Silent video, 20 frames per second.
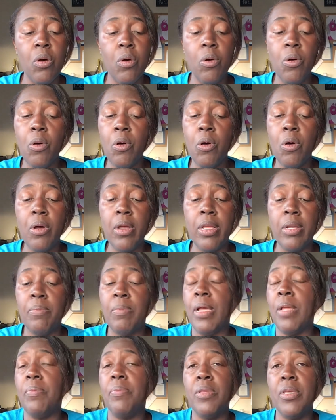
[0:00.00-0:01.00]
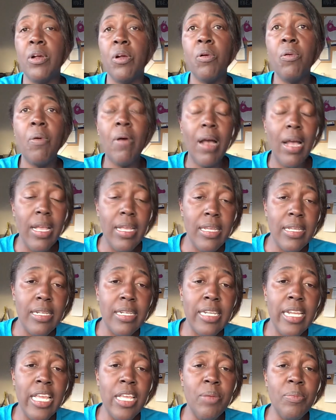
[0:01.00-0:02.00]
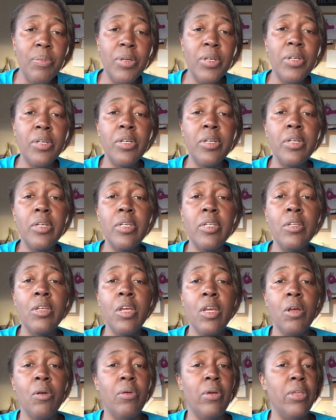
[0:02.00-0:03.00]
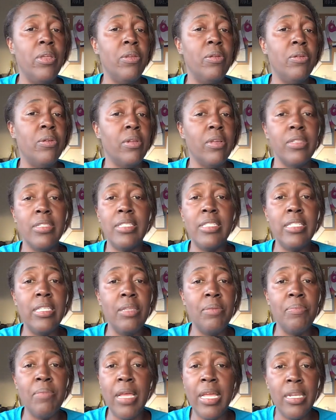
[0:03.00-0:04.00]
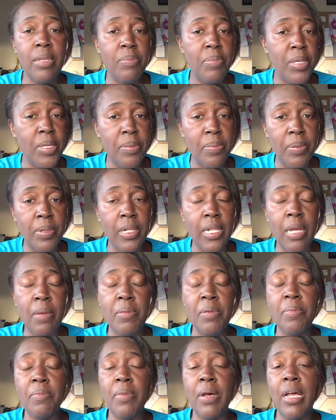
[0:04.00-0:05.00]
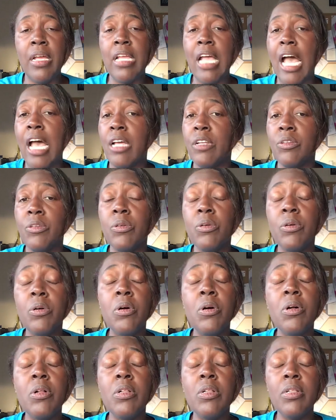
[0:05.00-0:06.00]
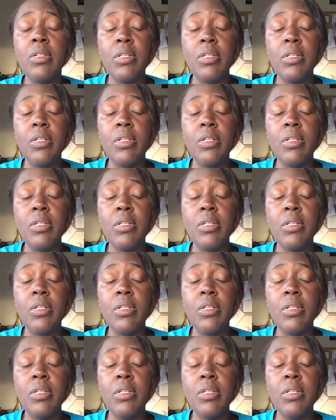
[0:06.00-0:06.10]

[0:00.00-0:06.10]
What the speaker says: Or it might be a quiet neighbourhood where you do not see many people coming by at all.